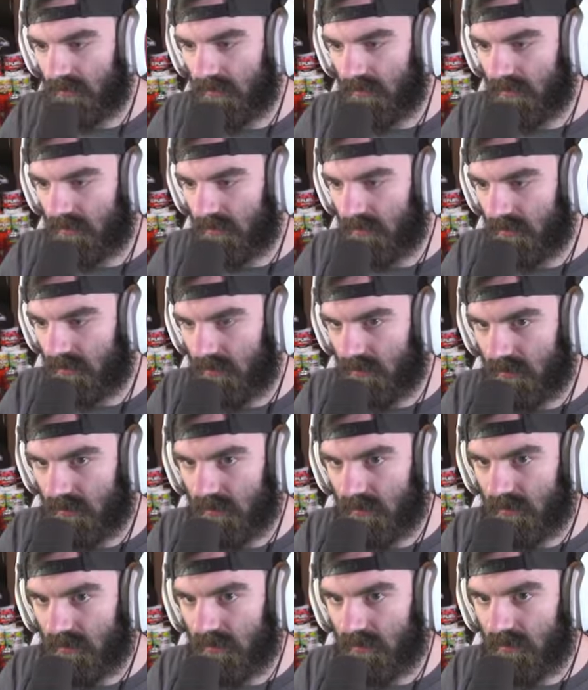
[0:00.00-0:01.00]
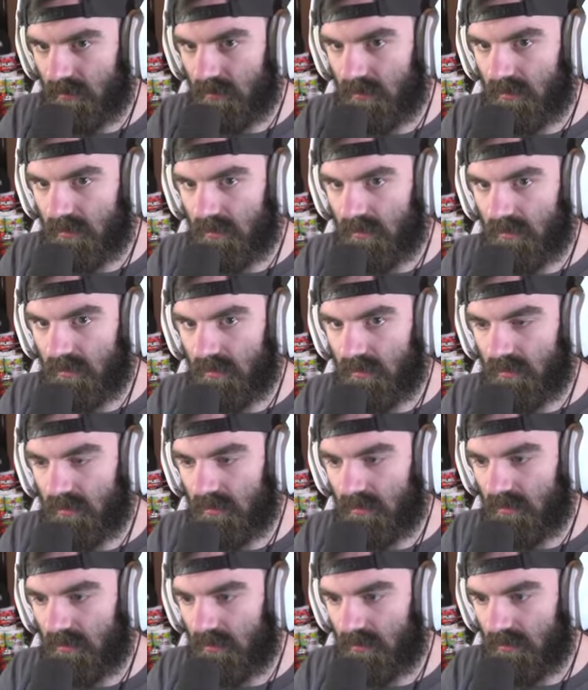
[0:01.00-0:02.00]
(silence)